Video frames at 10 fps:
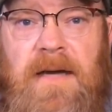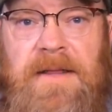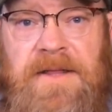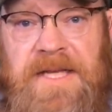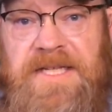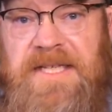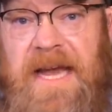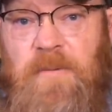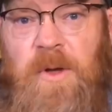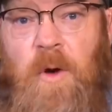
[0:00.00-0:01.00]
And then the
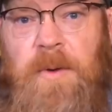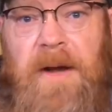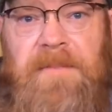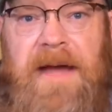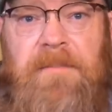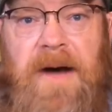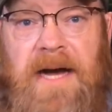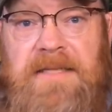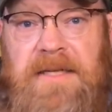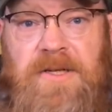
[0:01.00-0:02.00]
state will open up that
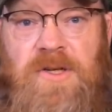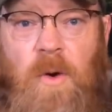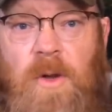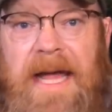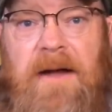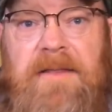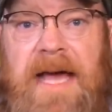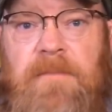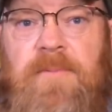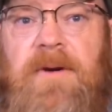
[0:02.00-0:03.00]
box and dole out
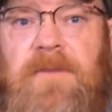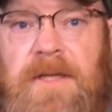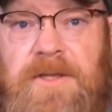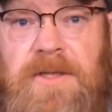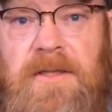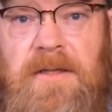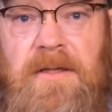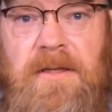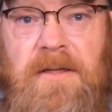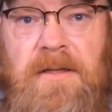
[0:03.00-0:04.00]
that privilege
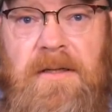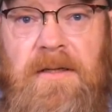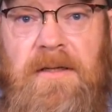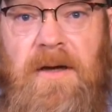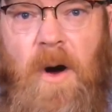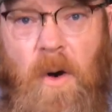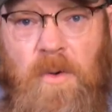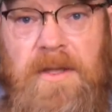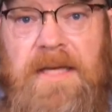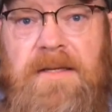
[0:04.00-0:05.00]

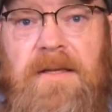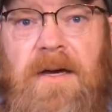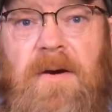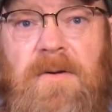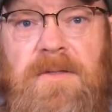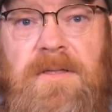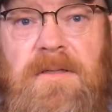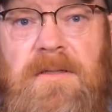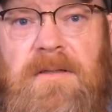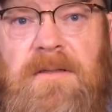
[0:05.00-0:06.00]
only to those